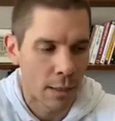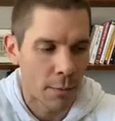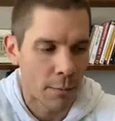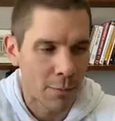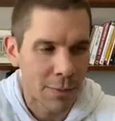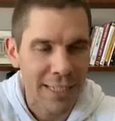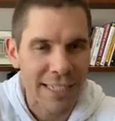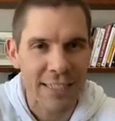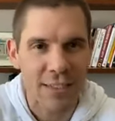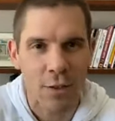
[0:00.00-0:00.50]

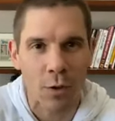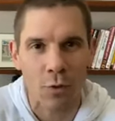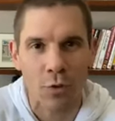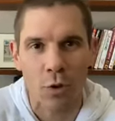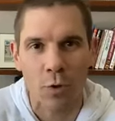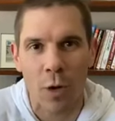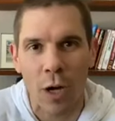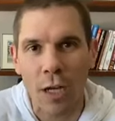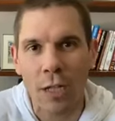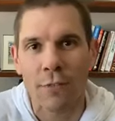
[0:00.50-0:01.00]
please go to
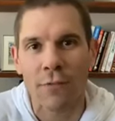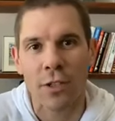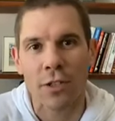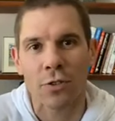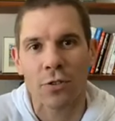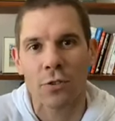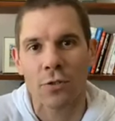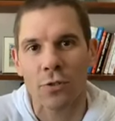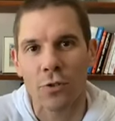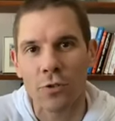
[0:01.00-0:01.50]

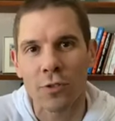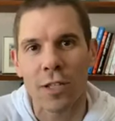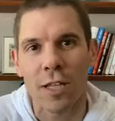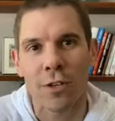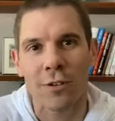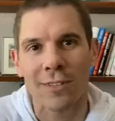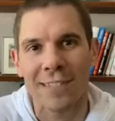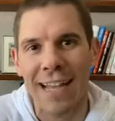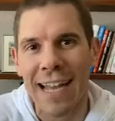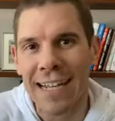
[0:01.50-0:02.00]

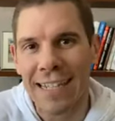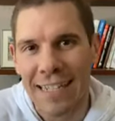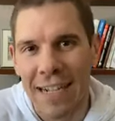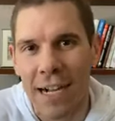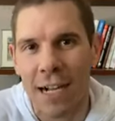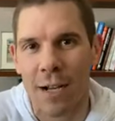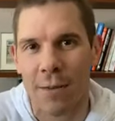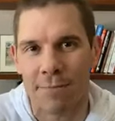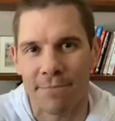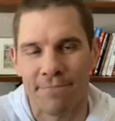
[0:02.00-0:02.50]

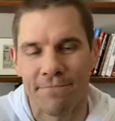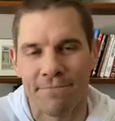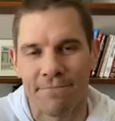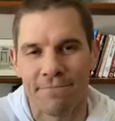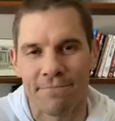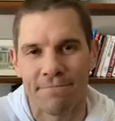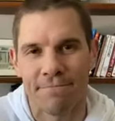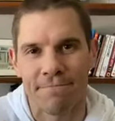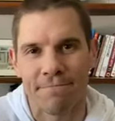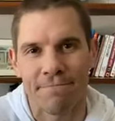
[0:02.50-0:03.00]
unconventionalnewsletter.com
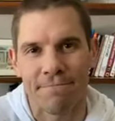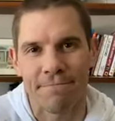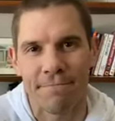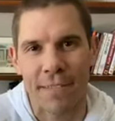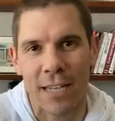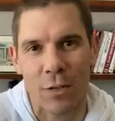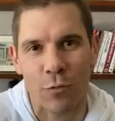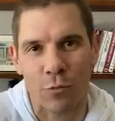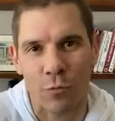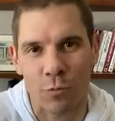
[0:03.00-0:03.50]

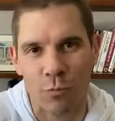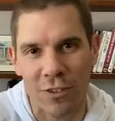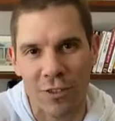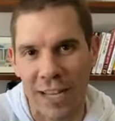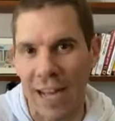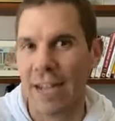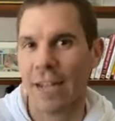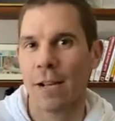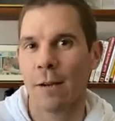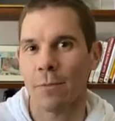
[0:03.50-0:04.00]
and
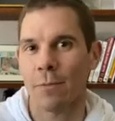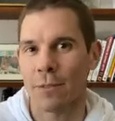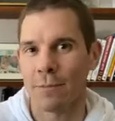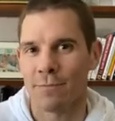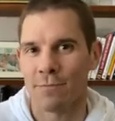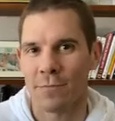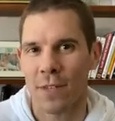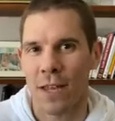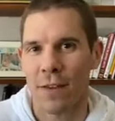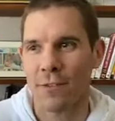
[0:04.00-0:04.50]
sign up.
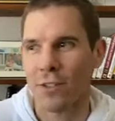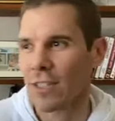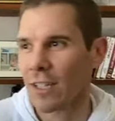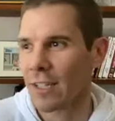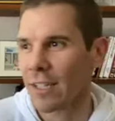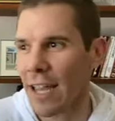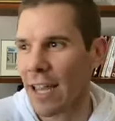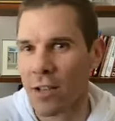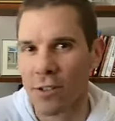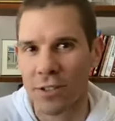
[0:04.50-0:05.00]
Every
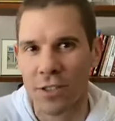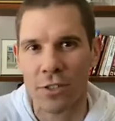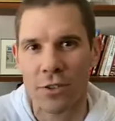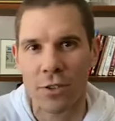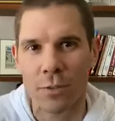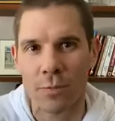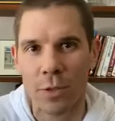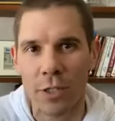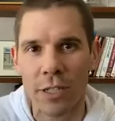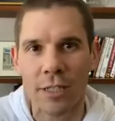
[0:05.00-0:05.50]
Sunday, I'll send you
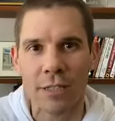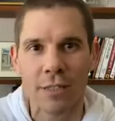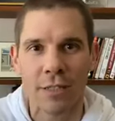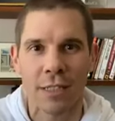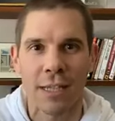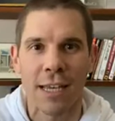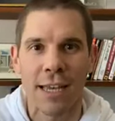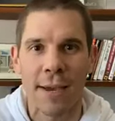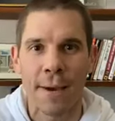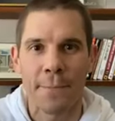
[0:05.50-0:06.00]
some goodness,
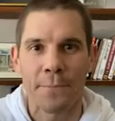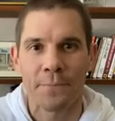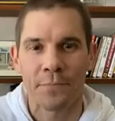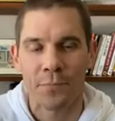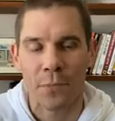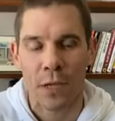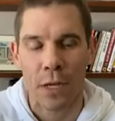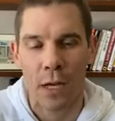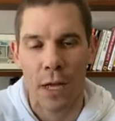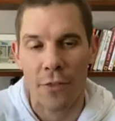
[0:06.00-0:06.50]

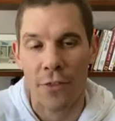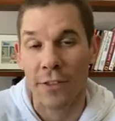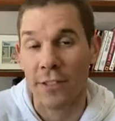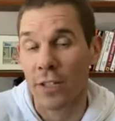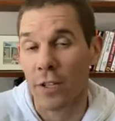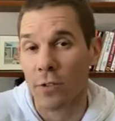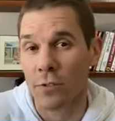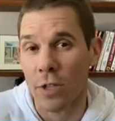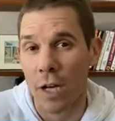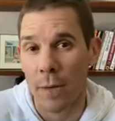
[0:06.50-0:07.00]
things I
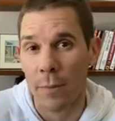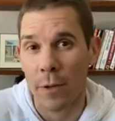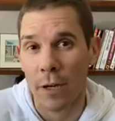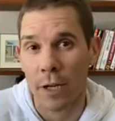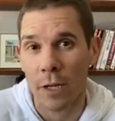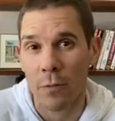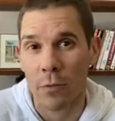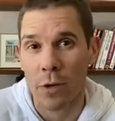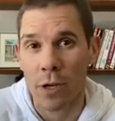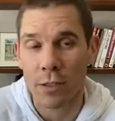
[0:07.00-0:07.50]
don't talk about
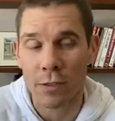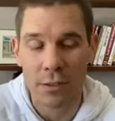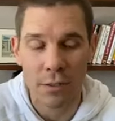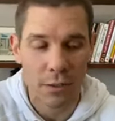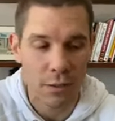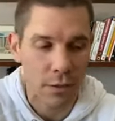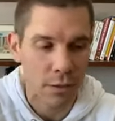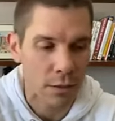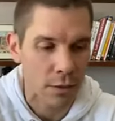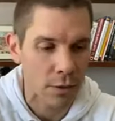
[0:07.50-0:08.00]
anywhere
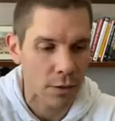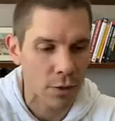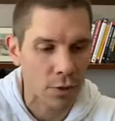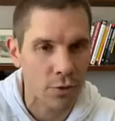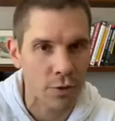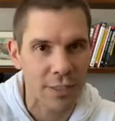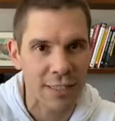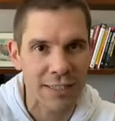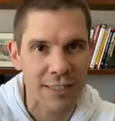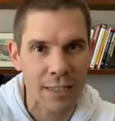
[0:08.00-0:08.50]
else.
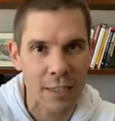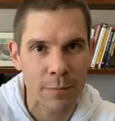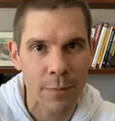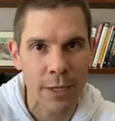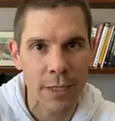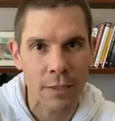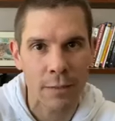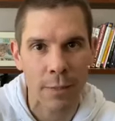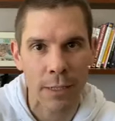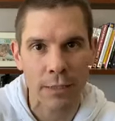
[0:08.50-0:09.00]
Usually sneak
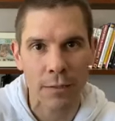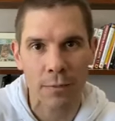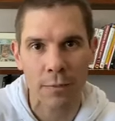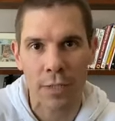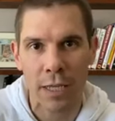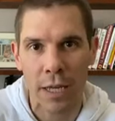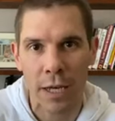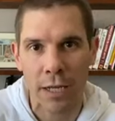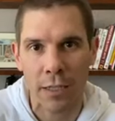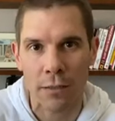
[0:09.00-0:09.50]
peeks about some
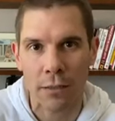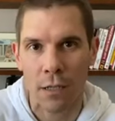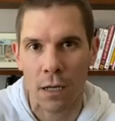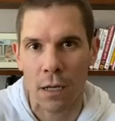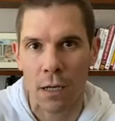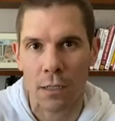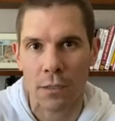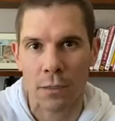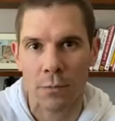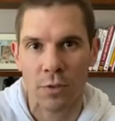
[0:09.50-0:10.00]
things,
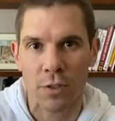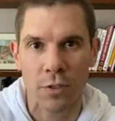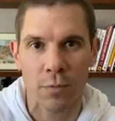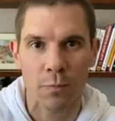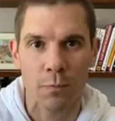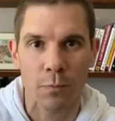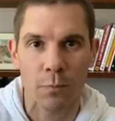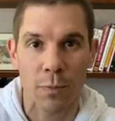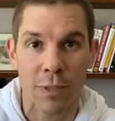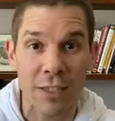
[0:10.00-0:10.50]
some
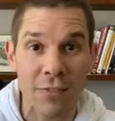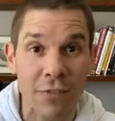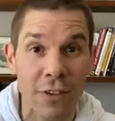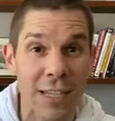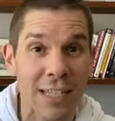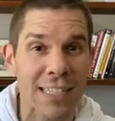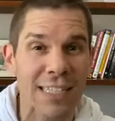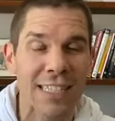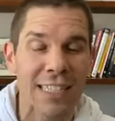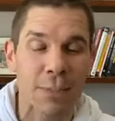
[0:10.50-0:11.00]

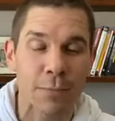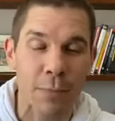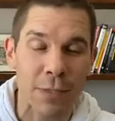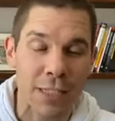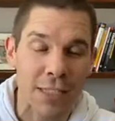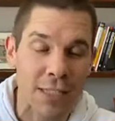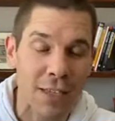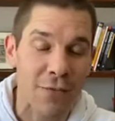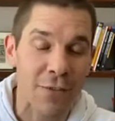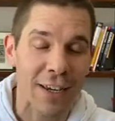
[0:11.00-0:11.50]

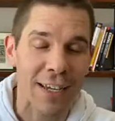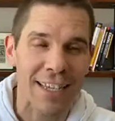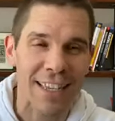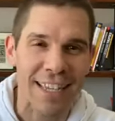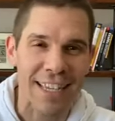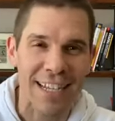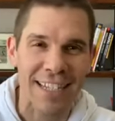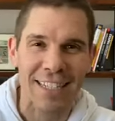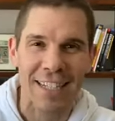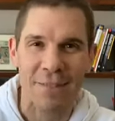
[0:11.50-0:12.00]
specific
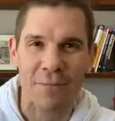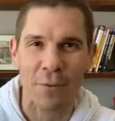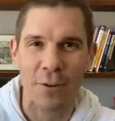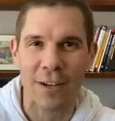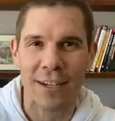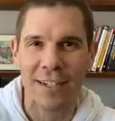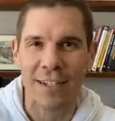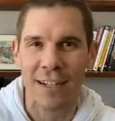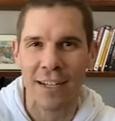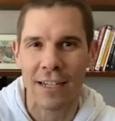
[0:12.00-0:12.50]
things I'm
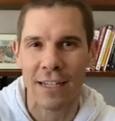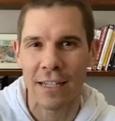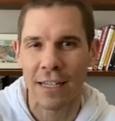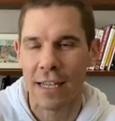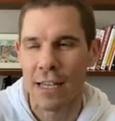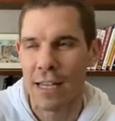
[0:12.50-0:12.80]
working on.